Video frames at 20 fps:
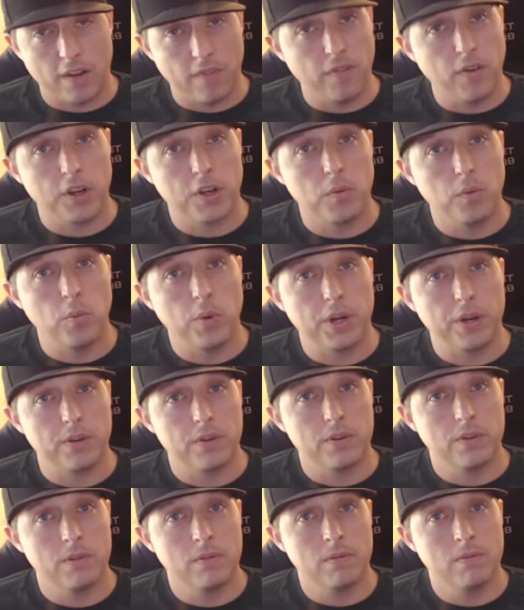fucking
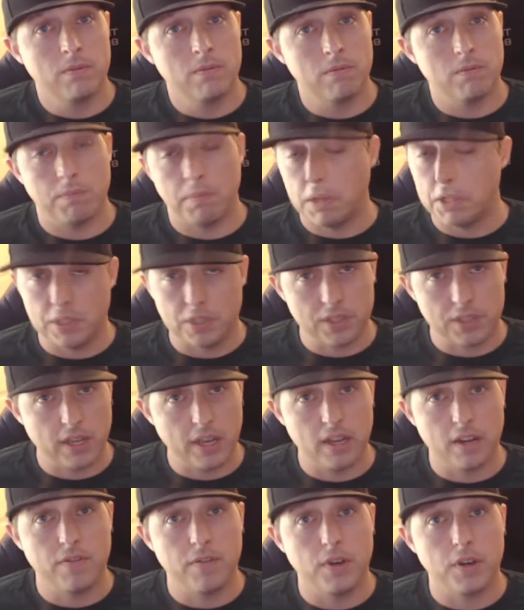weird. It's just
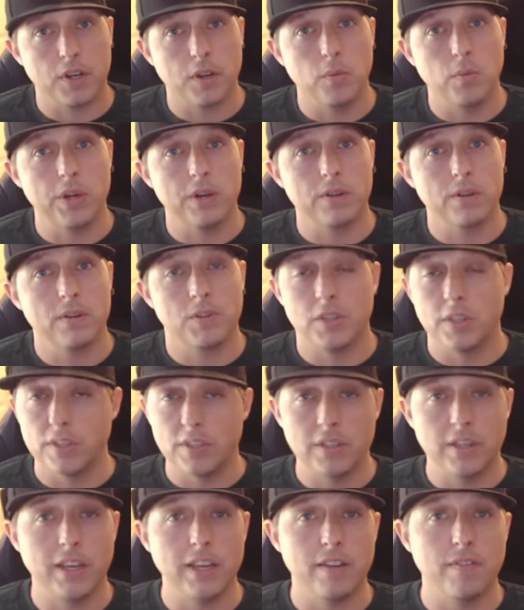kind of fucking weird.
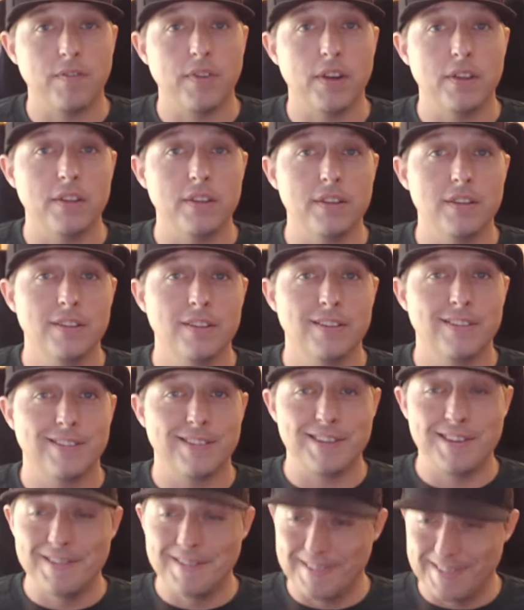Just saying, fellas.
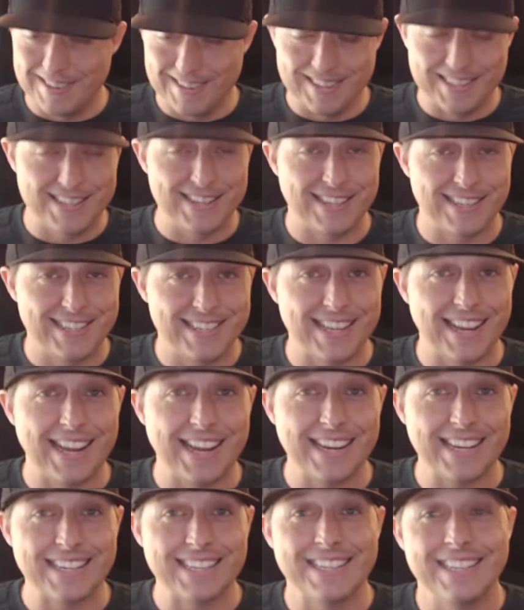Just
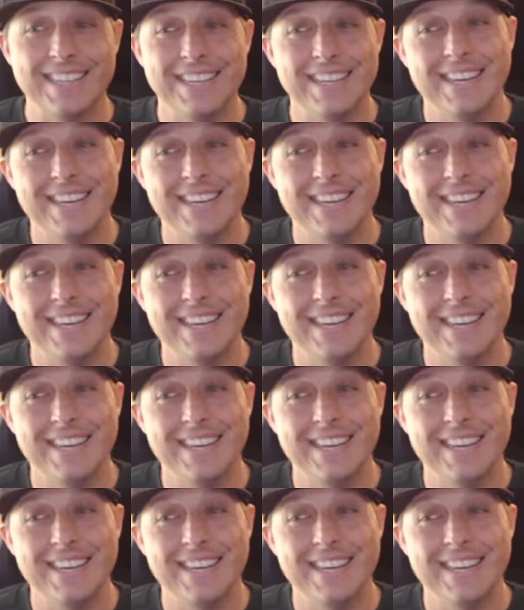saying.